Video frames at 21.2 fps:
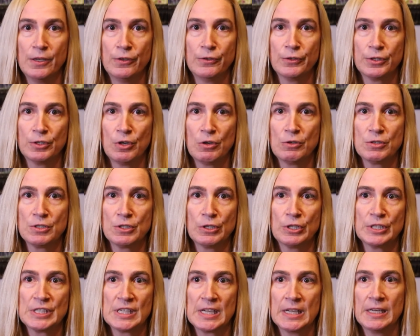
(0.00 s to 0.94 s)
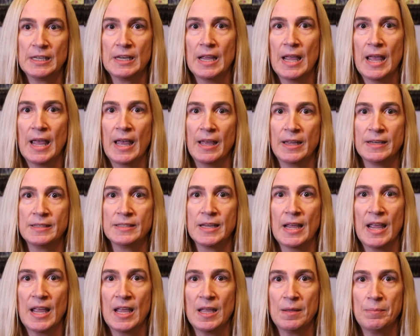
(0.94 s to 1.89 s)
neurosurgeon and
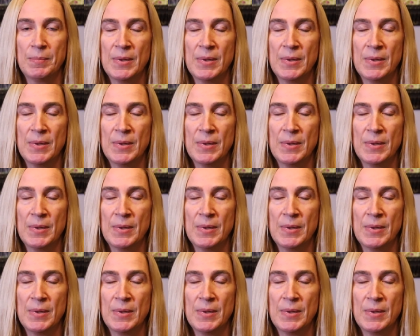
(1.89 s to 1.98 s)
a